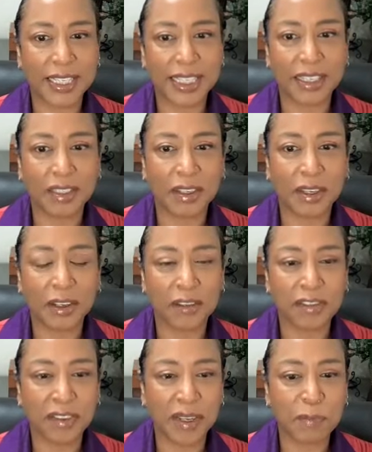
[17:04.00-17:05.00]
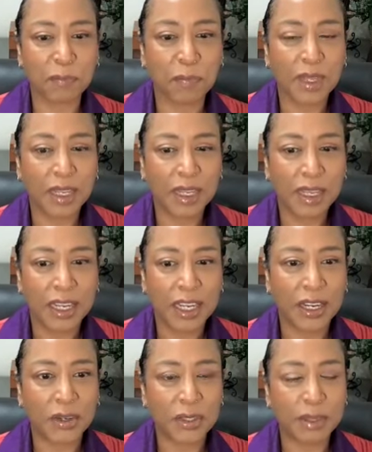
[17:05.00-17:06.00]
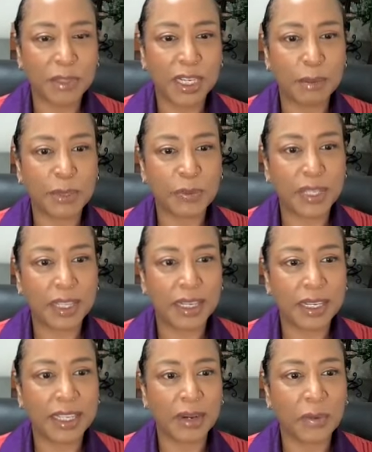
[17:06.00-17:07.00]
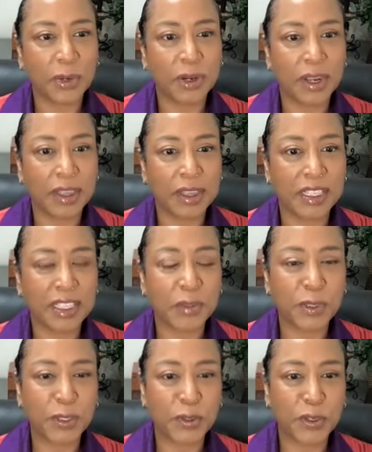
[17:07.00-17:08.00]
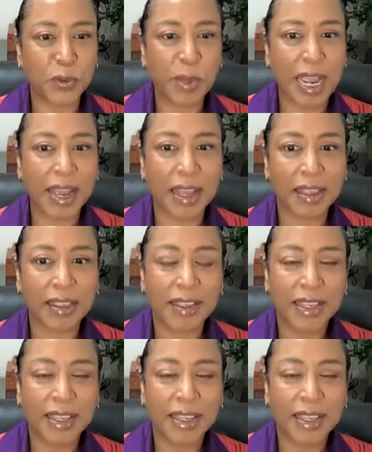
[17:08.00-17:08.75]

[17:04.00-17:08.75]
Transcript: idea of, um, you know, sometimes we think that we're on this spiritual path